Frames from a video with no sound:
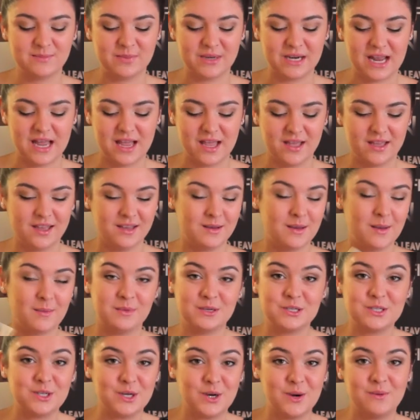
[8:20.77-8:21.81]
but I am
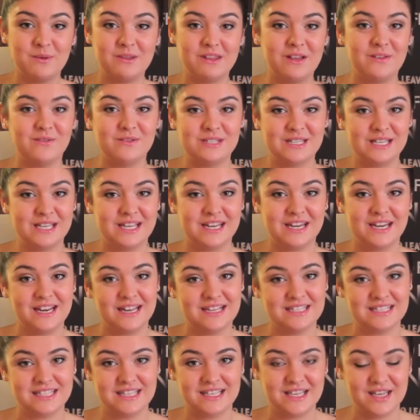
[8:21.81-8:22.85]
sure I would love to get it
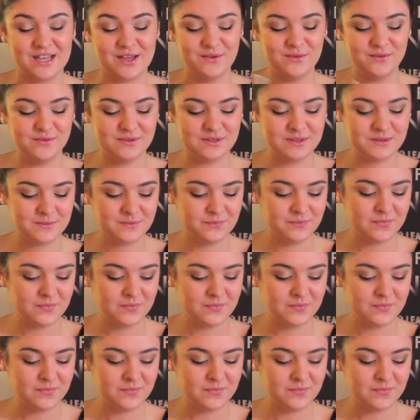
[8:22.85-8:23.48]
as a gift.